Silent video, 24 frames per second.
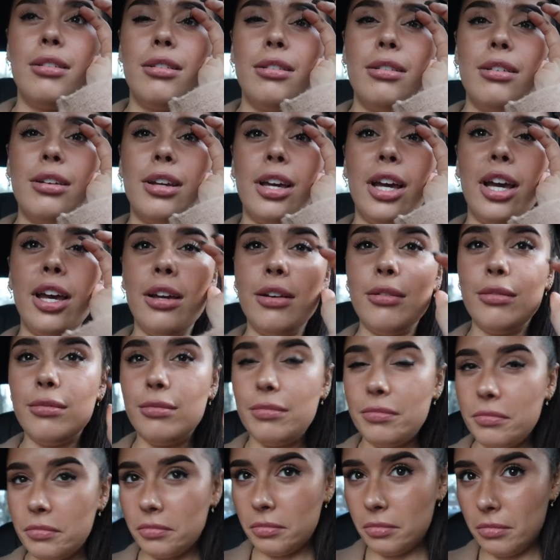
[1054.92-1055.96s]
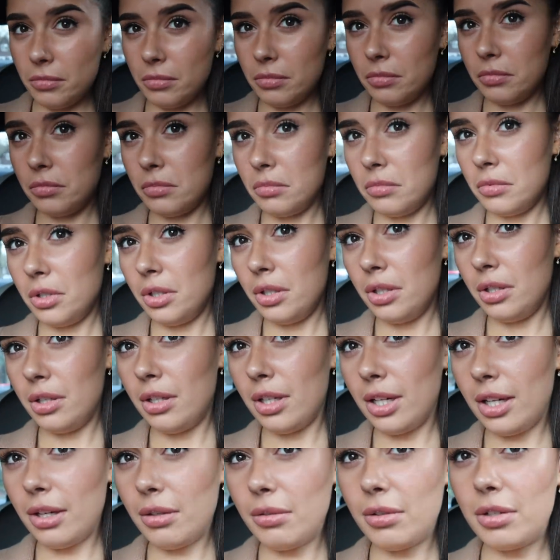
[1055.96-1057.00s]
Okay. Certified doctor,
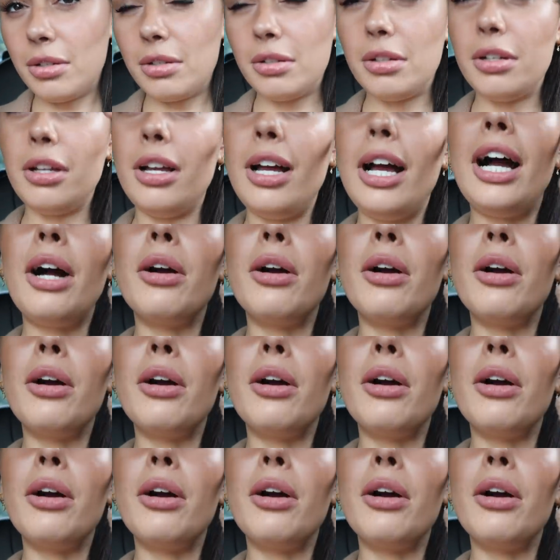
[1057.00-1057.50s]
eye doctor.